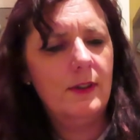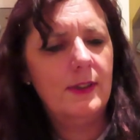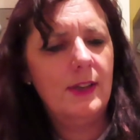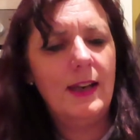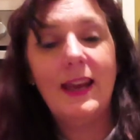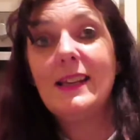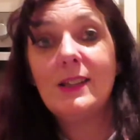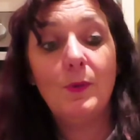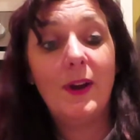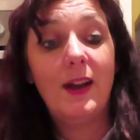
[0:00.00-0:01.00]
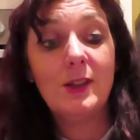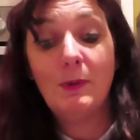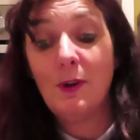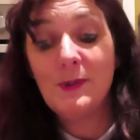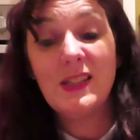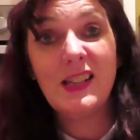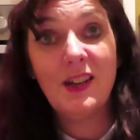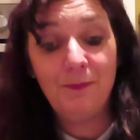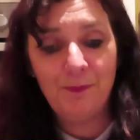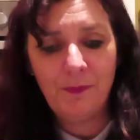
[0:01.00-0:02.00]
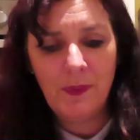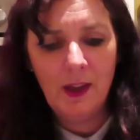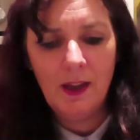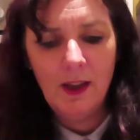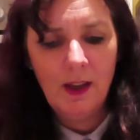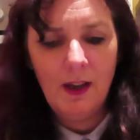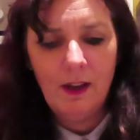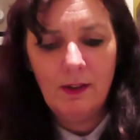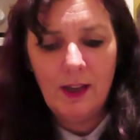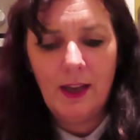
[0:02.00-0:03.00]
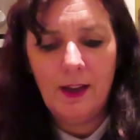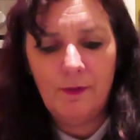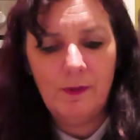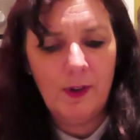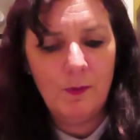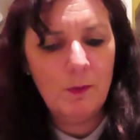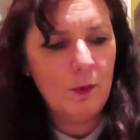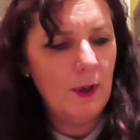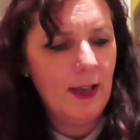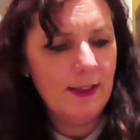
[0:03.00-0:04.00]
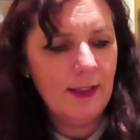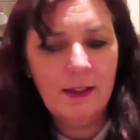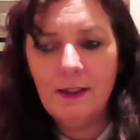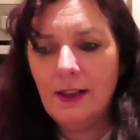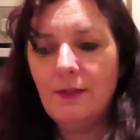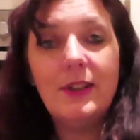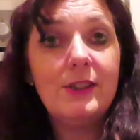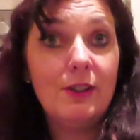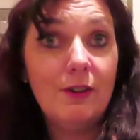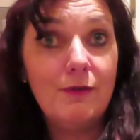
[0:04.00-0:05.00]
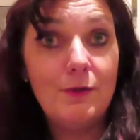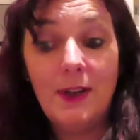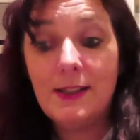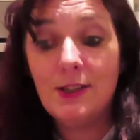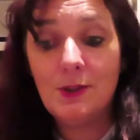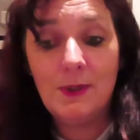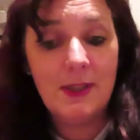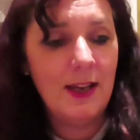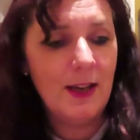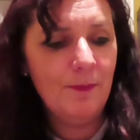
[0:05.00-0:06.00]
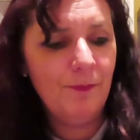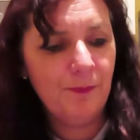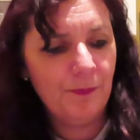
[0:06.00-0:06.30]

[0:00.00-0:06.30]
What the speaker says: It's a lazy way, I suppose, isn't it? Okay, right, one more letter. Thankfully he's only got 4 letters to his name.